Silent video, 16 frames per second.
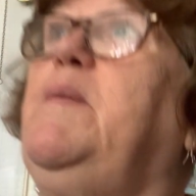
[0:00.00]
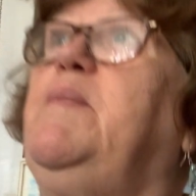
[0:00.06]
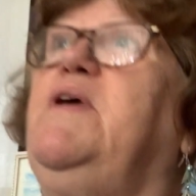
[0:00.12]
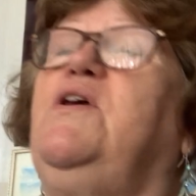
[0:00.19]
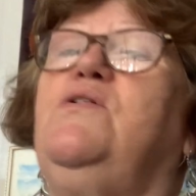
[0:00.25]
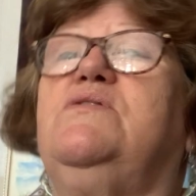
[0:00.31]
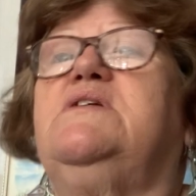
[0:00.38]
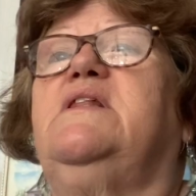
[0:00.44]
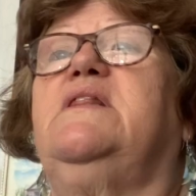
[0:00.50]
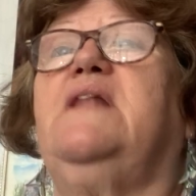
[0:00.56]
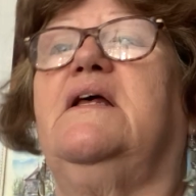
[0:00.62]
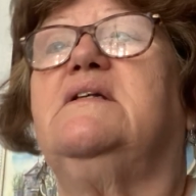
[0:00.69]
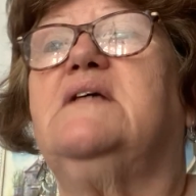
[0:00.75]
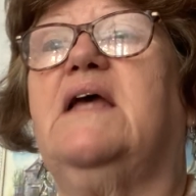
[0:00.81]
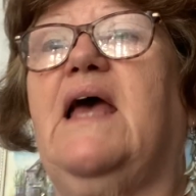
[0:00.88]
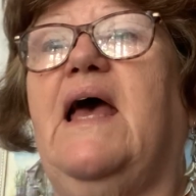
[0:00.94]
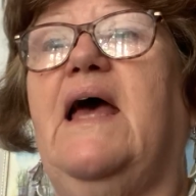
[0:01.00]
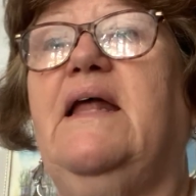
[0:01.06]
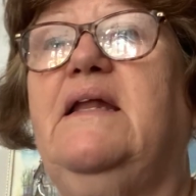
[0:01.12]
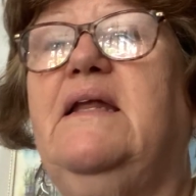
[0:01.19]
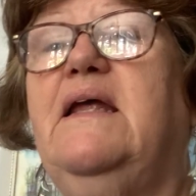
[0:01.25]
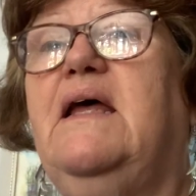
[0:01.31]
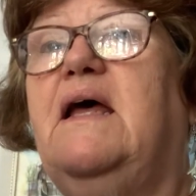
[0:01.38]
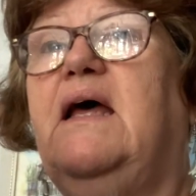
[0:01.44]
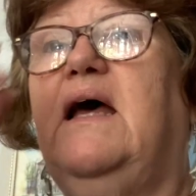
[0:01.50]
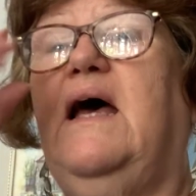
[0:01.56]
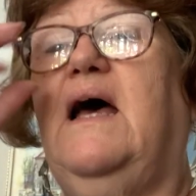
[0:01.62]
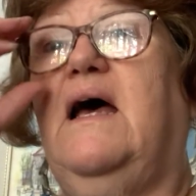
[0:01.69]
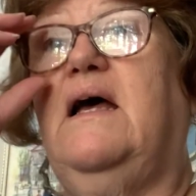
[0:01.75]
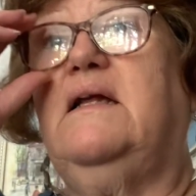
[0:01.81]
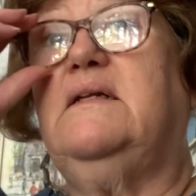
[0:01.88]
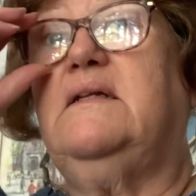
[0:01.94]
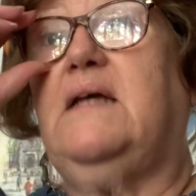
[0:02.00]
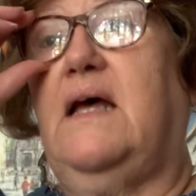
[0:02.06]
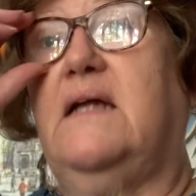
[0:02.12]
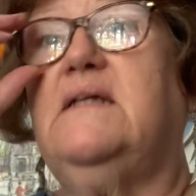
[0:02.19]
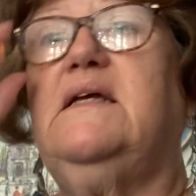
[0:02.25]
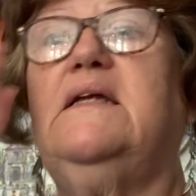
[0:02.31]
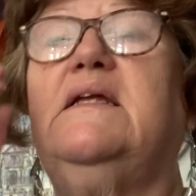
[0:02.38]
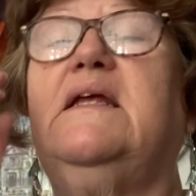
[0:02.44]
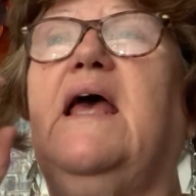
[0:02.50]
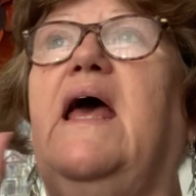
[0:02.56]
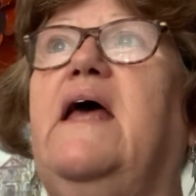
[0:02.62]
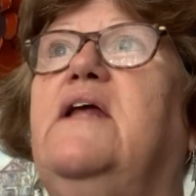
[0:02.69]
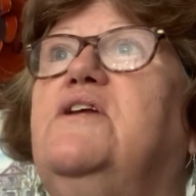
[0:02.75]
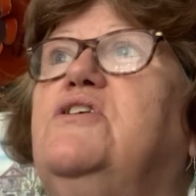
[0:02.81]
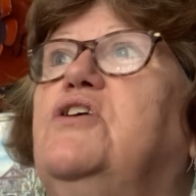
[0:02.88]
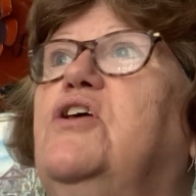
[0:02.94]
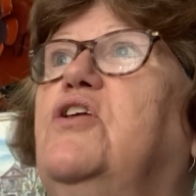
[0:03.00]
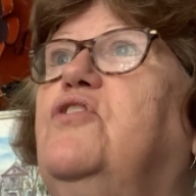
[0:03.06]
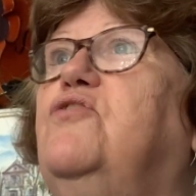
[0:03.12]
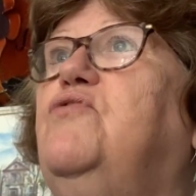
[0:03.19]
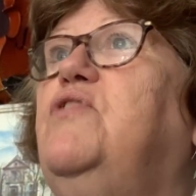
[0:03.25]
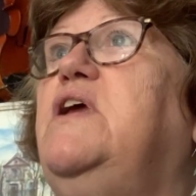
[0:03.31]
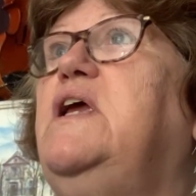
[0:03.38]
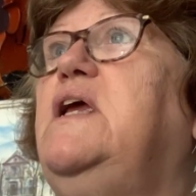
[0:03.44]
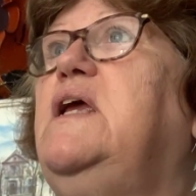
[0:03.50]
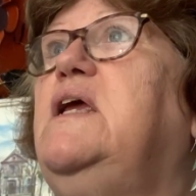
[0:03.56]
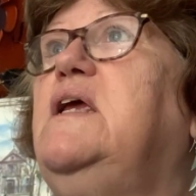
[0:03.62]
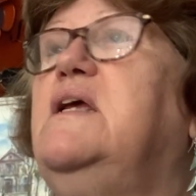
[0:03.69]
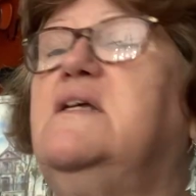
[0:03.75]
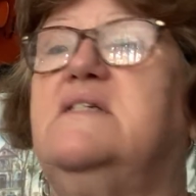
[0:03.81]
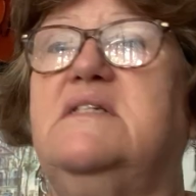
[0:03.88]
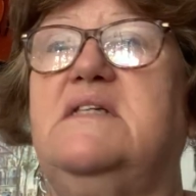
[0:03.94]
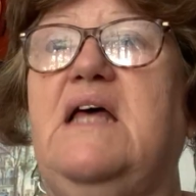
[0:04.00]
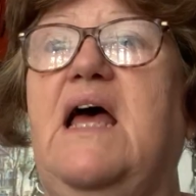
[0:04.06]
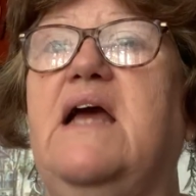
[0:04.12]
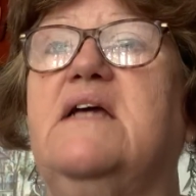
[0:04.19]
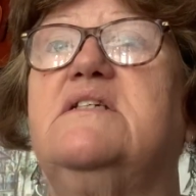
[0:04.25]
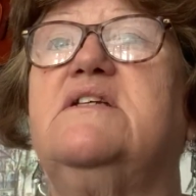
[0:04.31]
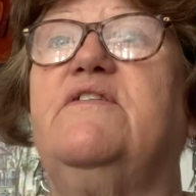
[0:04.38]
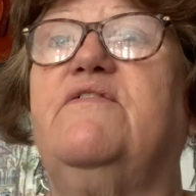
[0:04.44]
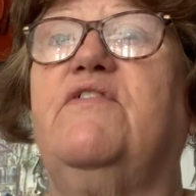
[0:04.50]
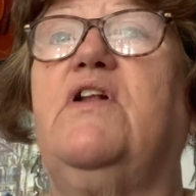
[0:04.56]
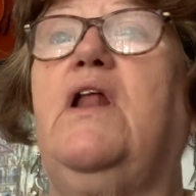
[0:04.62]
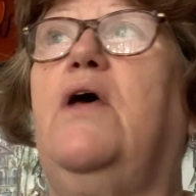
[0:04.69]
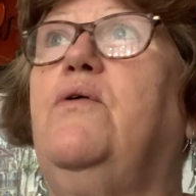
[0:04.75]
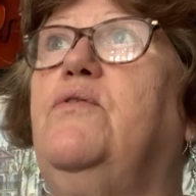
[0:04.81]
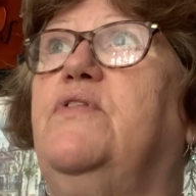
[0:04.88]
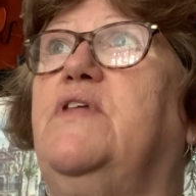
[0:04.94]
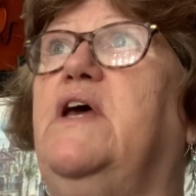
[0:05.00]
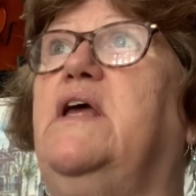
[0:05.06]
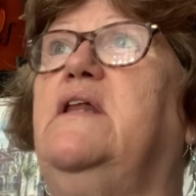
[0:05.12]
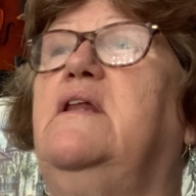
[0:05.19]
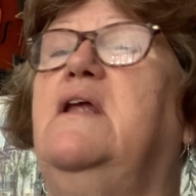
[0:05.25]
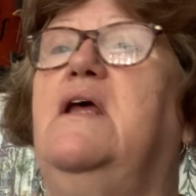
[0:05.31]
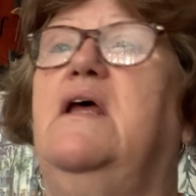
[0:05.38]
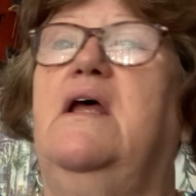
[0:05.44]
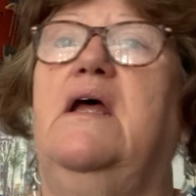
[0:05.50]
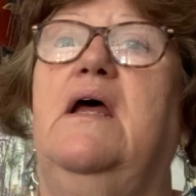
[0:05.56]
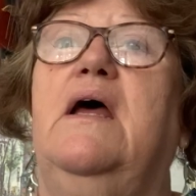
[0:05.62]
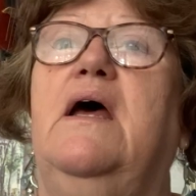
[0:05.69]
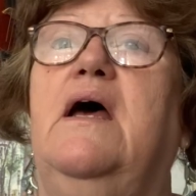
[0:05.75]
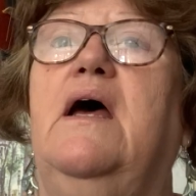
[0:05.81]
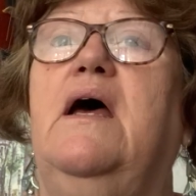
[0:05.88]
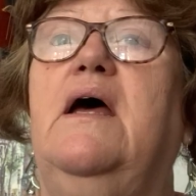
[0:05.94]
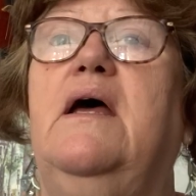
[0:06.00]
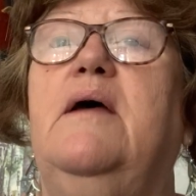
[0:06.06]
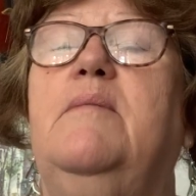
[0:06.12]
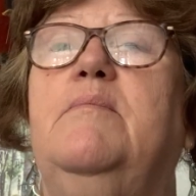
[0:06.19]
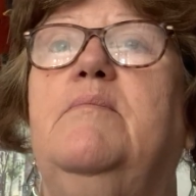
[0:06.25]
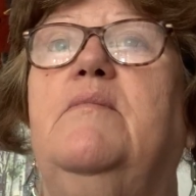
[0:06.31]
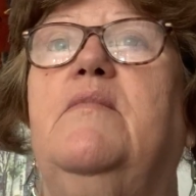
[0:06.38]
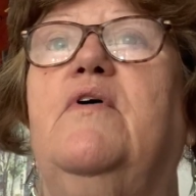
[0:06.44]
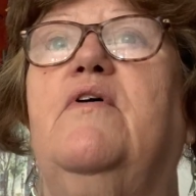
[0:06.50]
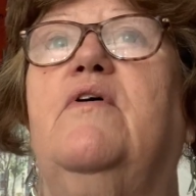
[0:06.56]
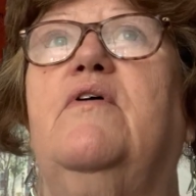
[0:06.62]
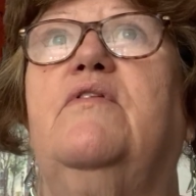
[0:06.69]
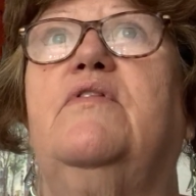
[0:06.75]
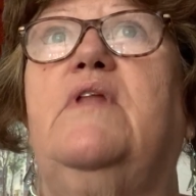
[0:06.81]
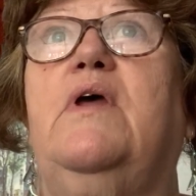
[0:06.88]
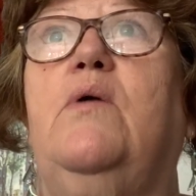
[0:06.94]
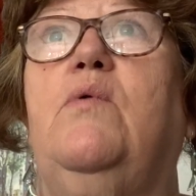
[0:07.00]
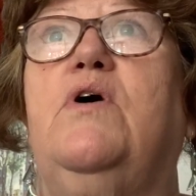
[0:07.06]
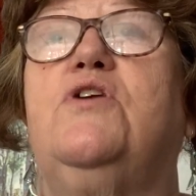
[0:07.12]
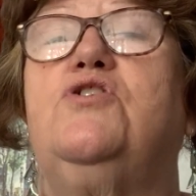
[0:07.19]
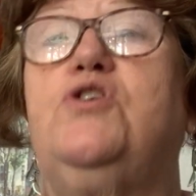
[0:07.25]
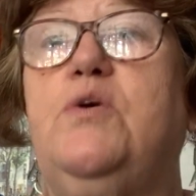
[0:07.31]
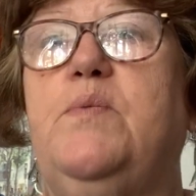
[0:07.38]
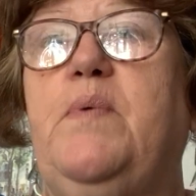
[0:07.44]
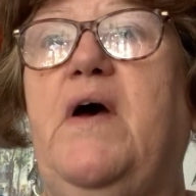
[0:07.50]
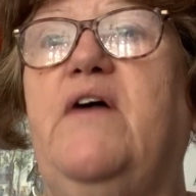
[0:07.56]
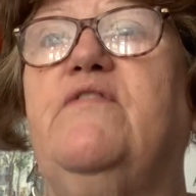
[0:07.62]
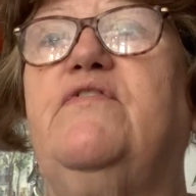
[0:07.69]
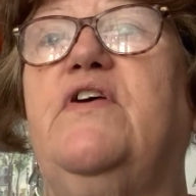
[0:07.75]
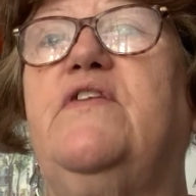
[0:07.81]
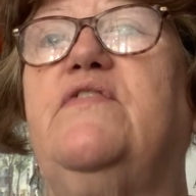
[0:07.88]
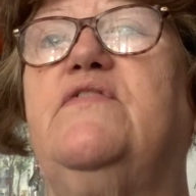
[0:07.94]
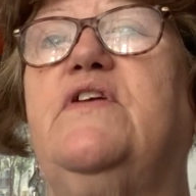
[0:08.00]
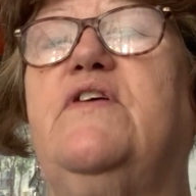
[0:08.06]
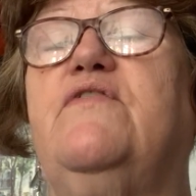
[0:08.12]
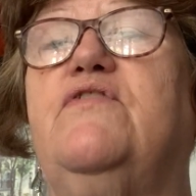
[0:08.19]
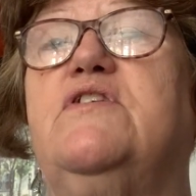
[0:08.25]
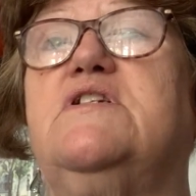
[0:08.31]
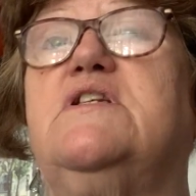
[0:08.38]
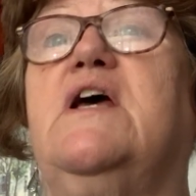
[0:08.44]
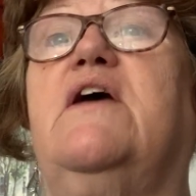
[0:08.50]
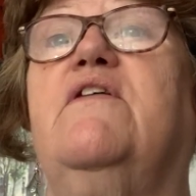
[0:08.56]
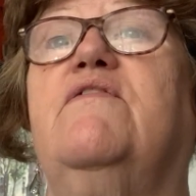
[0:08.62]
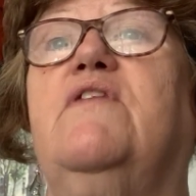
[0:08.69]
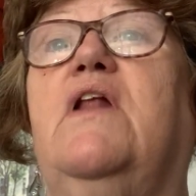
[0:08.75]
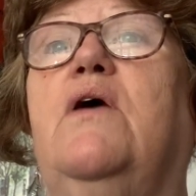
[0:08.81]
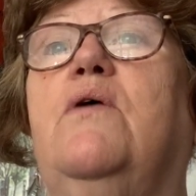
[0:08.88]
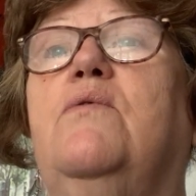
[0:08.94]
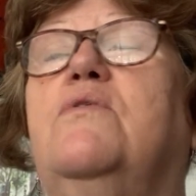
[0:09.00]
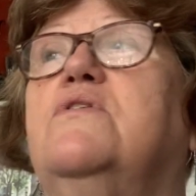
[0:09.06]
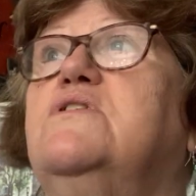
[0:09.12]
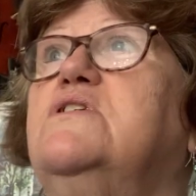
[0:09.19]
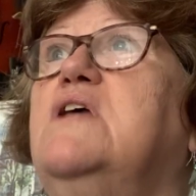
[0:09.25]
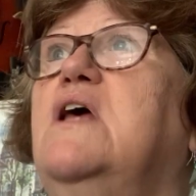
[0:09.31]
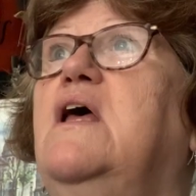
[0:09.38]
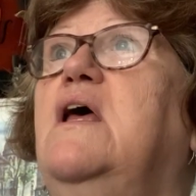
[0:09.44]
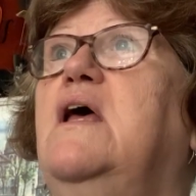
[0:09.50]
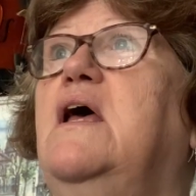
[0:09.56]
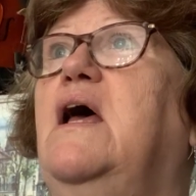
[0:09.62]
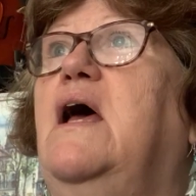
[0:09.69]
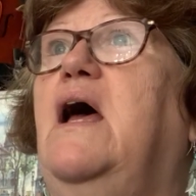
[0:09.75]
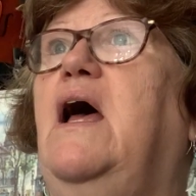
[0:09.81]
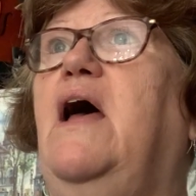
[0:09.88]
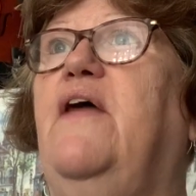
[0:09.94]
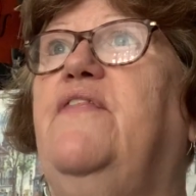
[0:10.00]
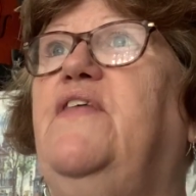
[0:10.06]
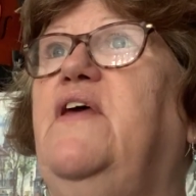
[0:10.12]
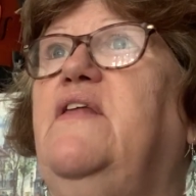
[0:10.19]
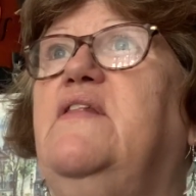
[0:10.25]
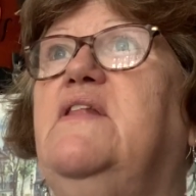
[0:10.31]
be using that again. And I did get 3 sacks of clothing. They were £2.50 for a sack of clothes. I think